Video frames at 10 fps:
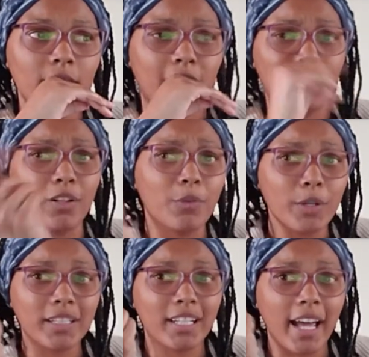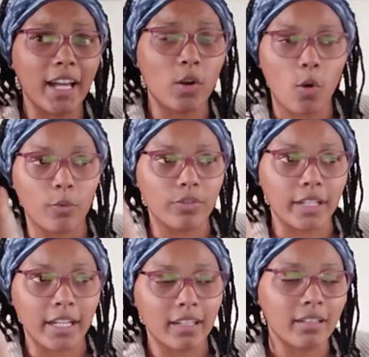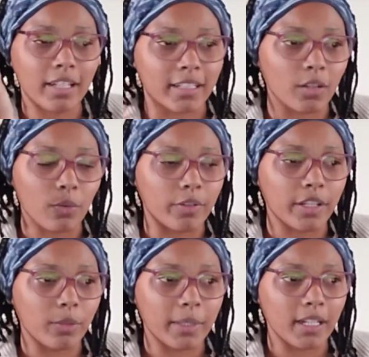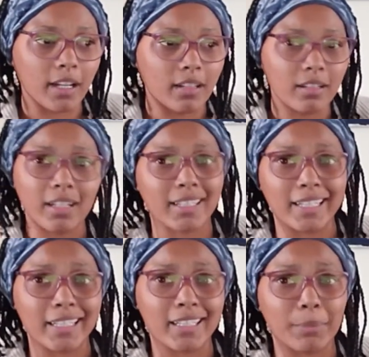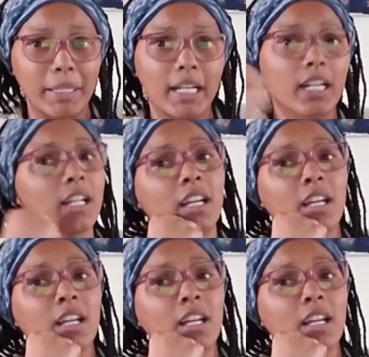look forward to that, hopefully, because hopefully it'll be done because it needs to be done.